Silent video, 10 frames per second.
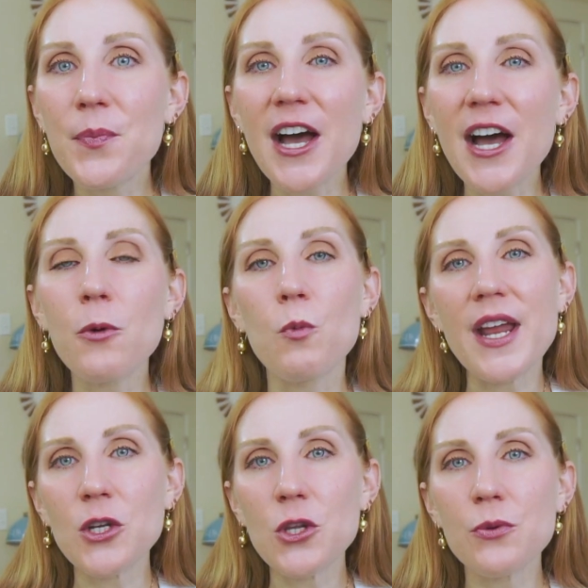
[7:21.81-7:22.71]
But
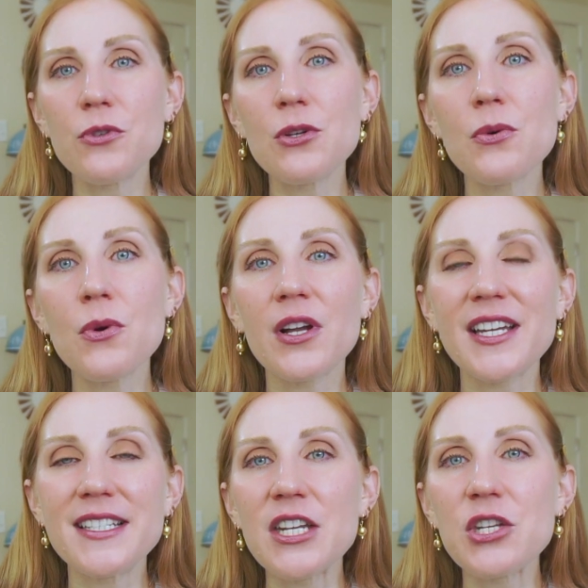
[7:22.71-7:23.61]
when you do
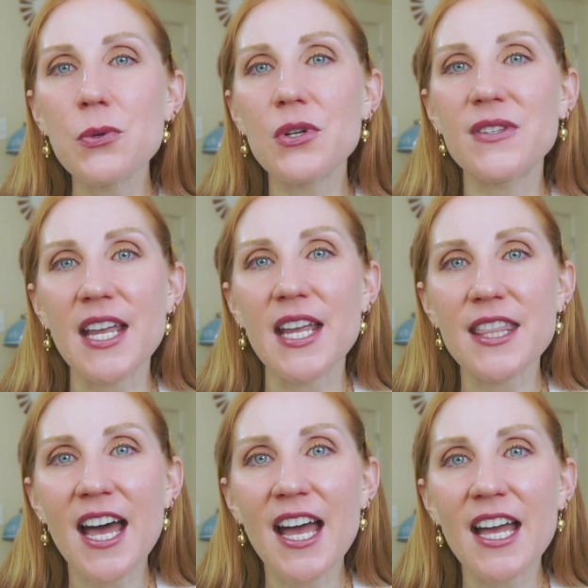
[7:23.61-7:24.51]
continue to say
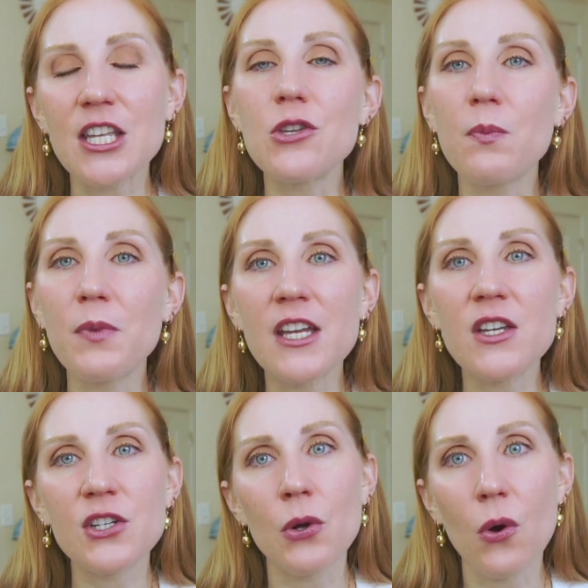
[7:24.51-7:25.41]
that, you
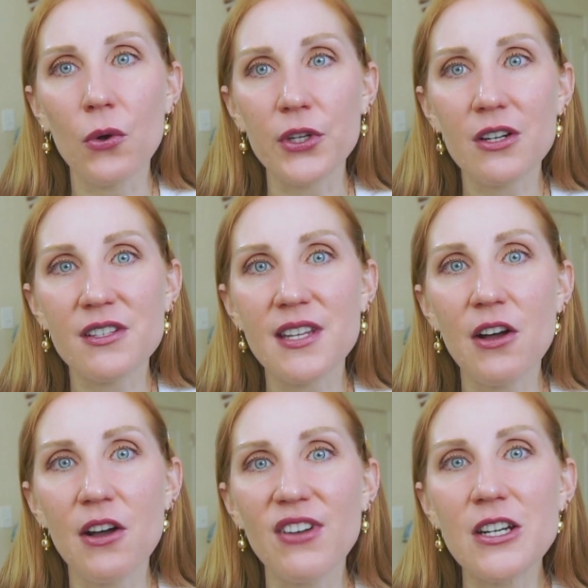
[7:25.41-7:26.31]
pigeonhole
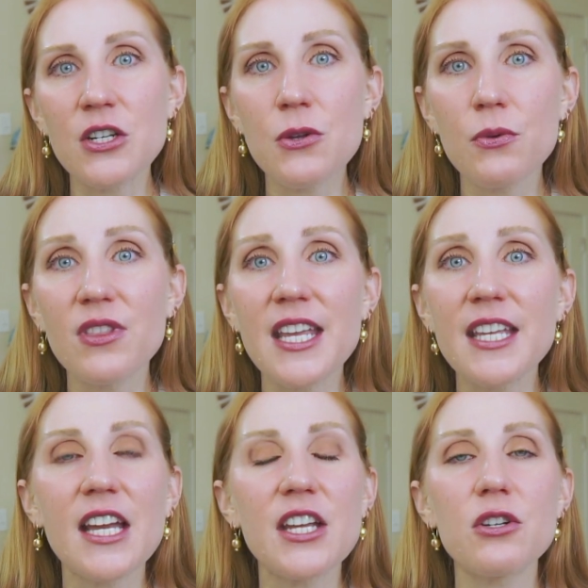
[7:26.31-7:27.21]
yourself and you
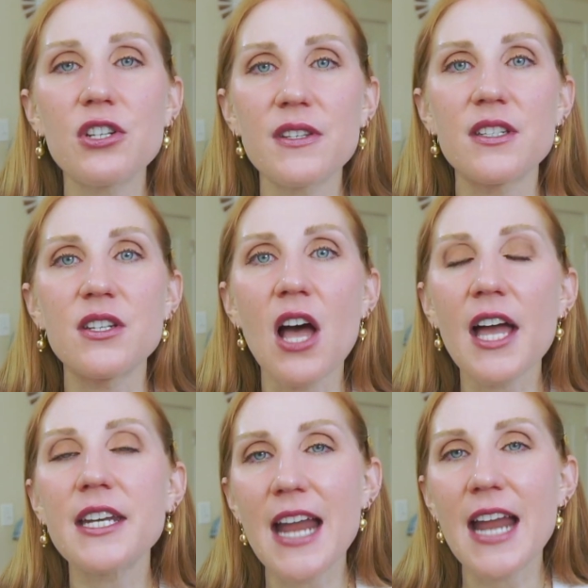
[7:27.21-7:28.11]
think that you're just
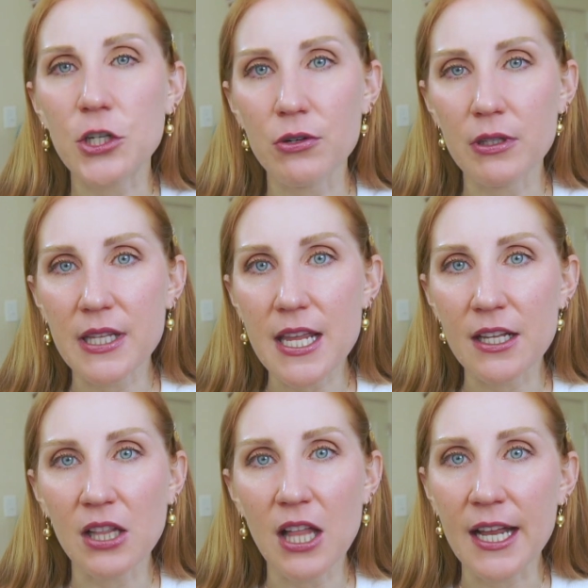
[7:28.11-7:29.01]
not naturally
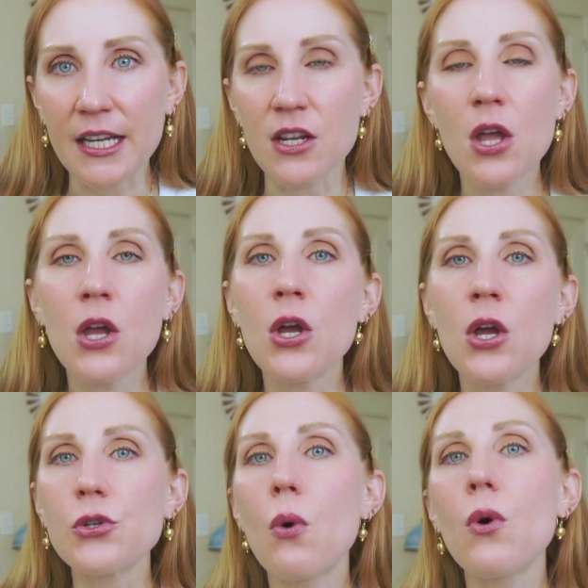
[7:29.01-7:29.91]
inclined
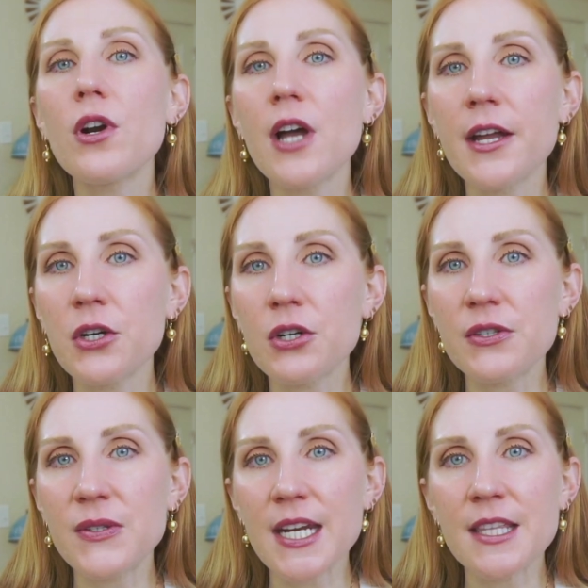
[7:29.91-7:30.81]
toward
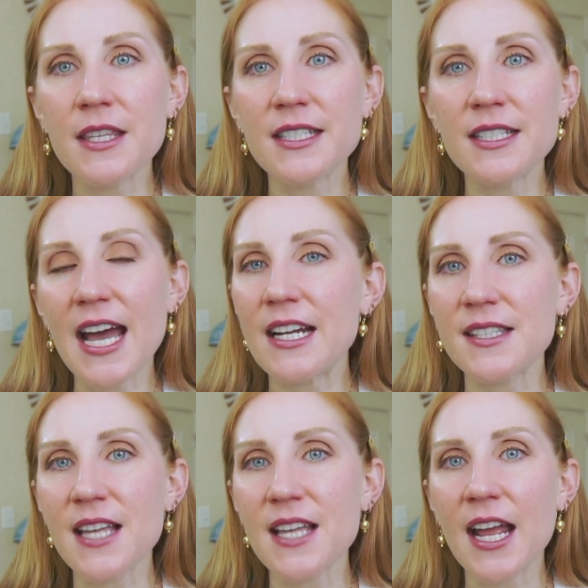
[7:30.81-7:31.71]
understanding the
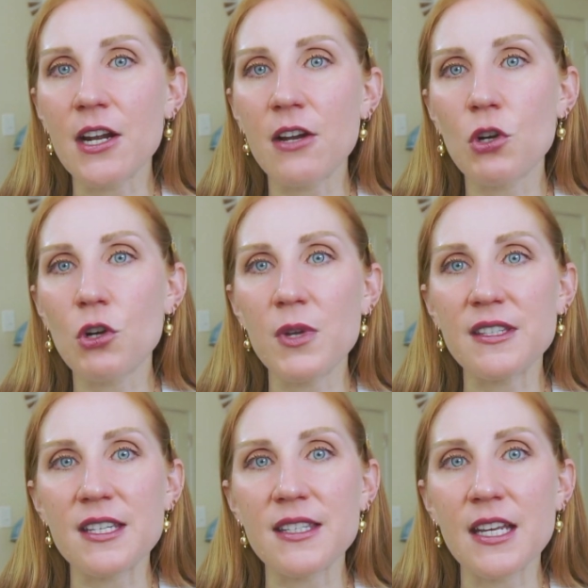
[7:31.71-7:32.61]
data side of your
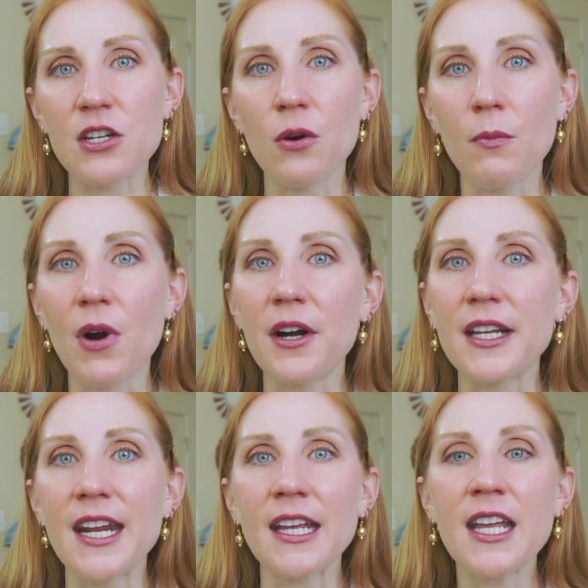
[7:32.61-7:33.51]
business and your
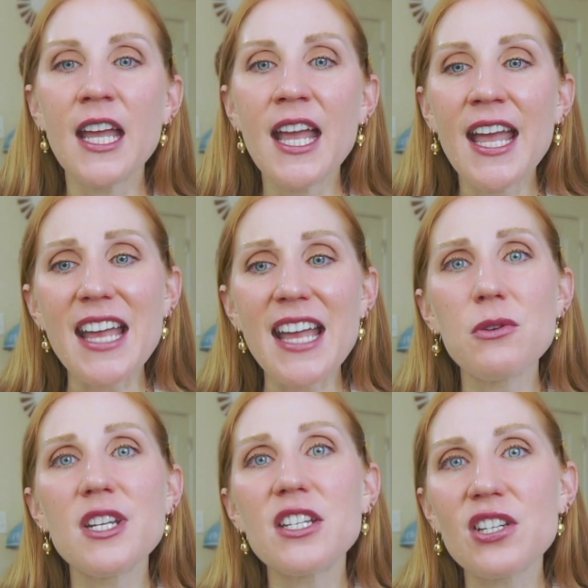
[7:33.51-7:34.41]
marketing. And
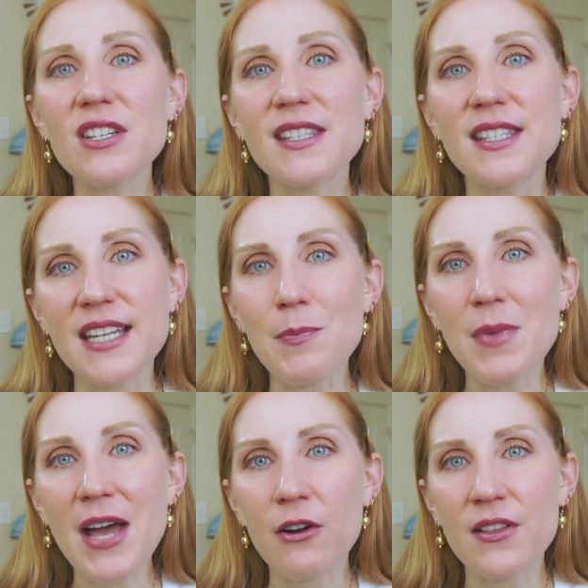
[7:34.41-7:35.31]
you need to just
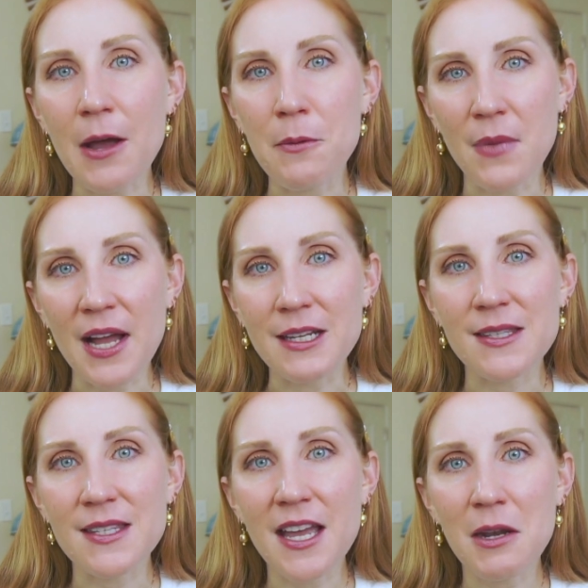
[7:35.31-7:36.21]
step out of that
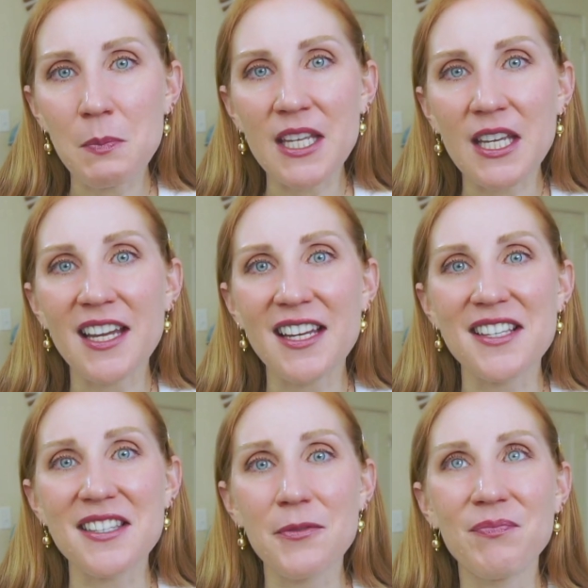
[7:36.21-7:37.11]
mindset
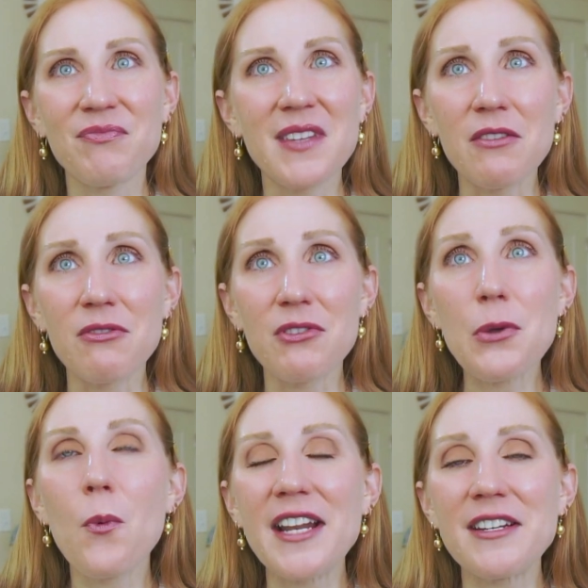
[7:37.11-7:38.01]
because if
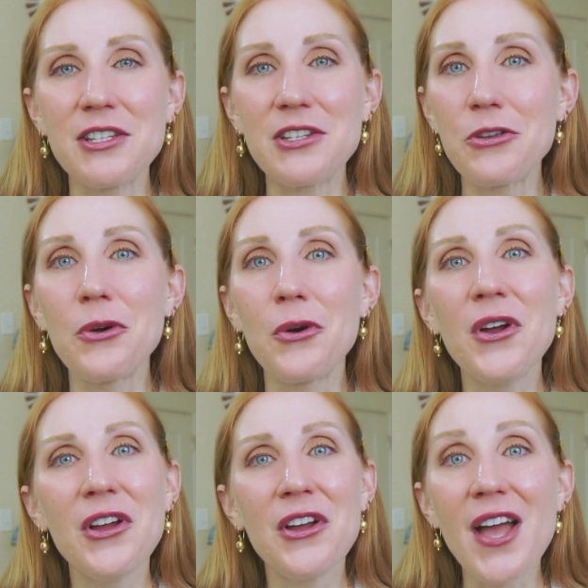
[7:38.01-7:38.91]
you went to
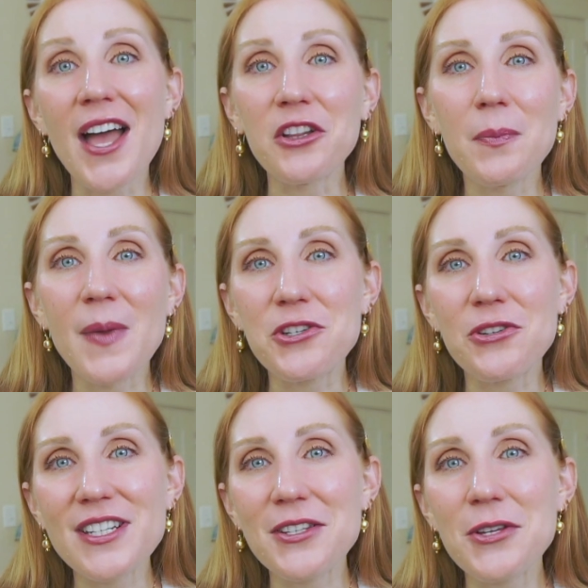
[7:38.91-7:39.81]

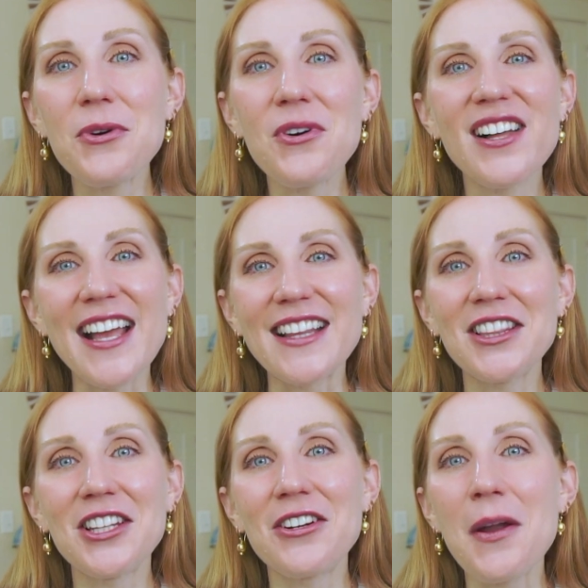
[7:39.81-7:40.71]
elementary school
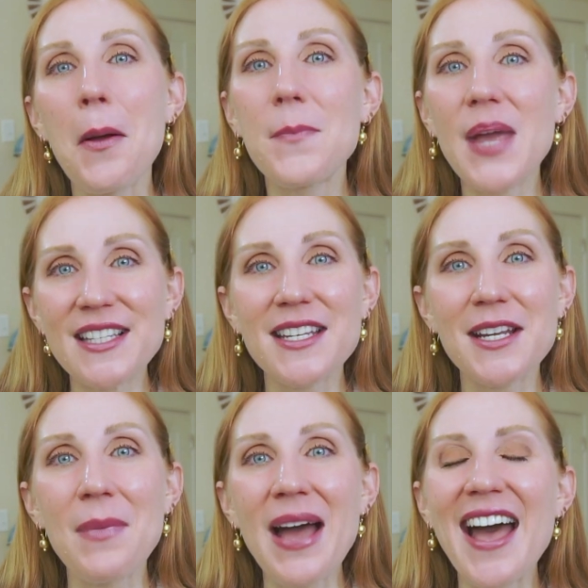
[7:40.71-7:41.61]
and learned
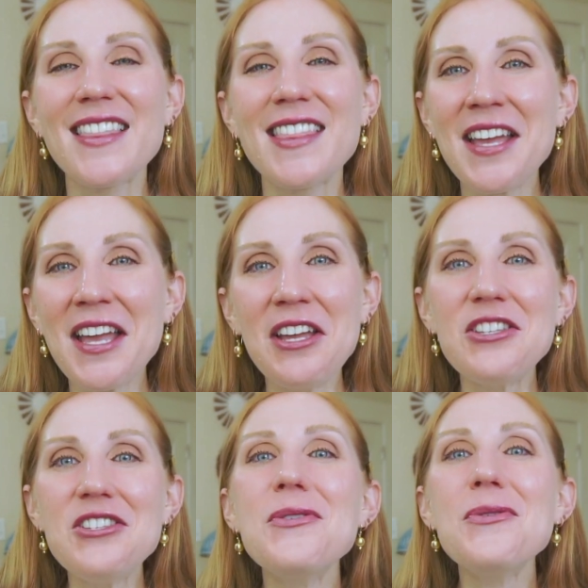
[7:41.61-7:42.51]
basic math,
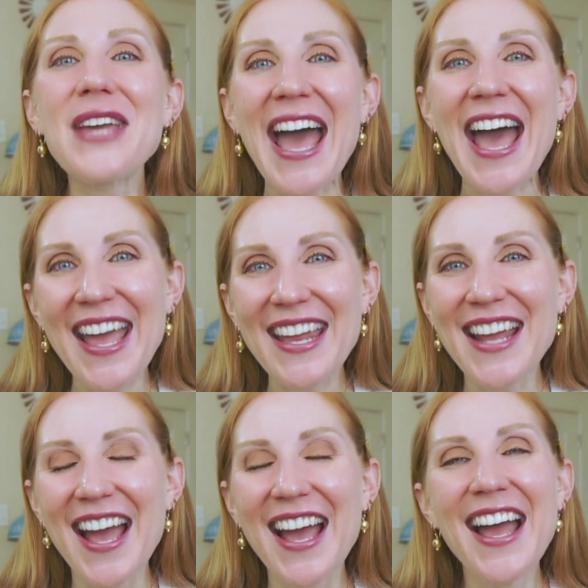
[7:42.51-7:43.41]
you can